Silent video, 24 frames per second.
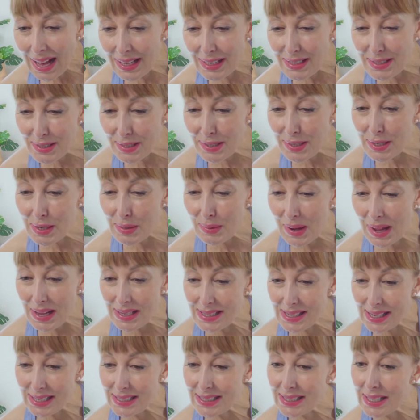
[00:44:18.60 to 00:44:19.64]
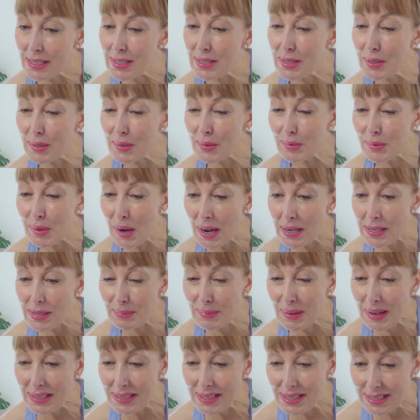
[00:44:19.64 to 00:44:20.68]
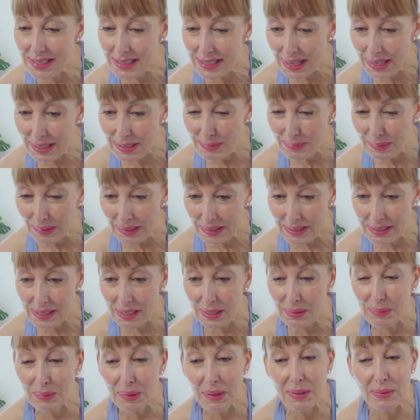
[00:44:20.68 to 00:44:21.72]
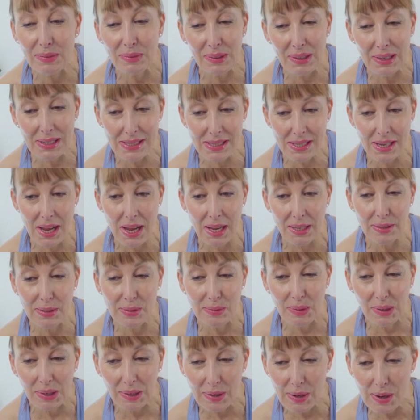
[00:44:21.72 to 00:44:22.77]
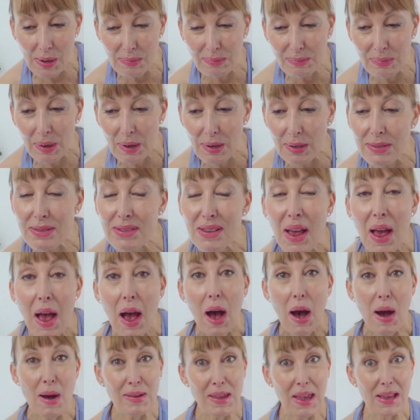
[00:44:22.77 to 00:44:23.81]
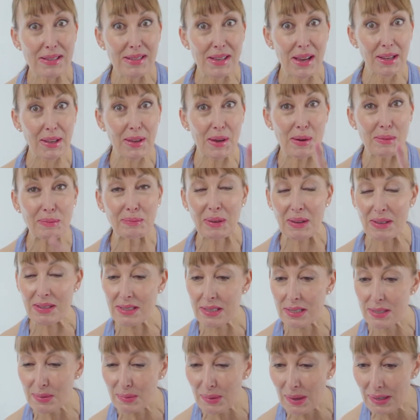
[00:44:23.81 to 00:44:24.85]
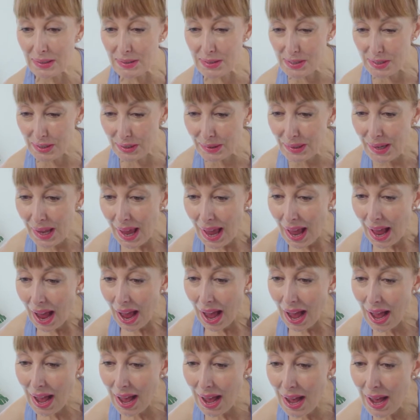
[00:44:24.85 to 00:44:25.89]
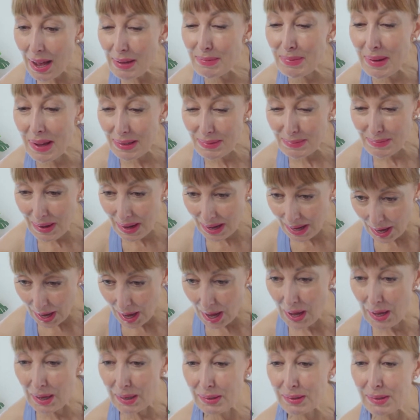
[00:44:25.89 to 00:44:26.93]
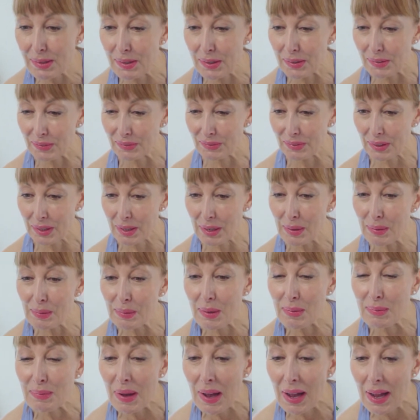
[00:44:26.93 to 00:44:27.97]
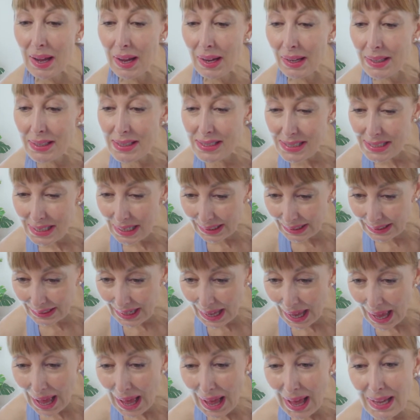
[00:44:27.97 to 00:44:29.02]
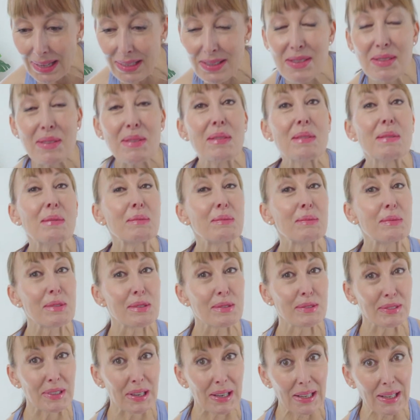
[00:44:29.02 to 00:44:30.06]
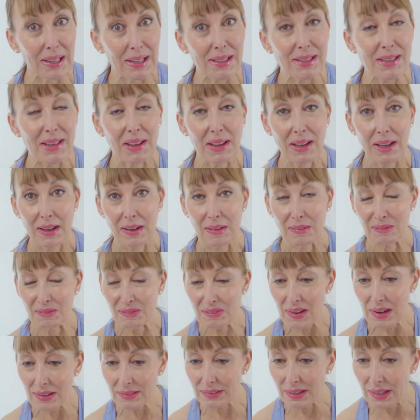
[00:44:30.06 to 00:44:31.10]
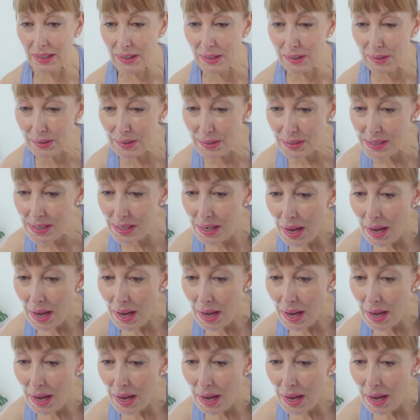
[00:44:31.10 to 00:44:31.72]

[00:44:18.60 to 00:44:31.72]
June Coelza says you're right about sustainability. We recycle, we compost. Oh yes, I compost as well, June. Make my own, good for you. We buy second-hand, brilliant, very good.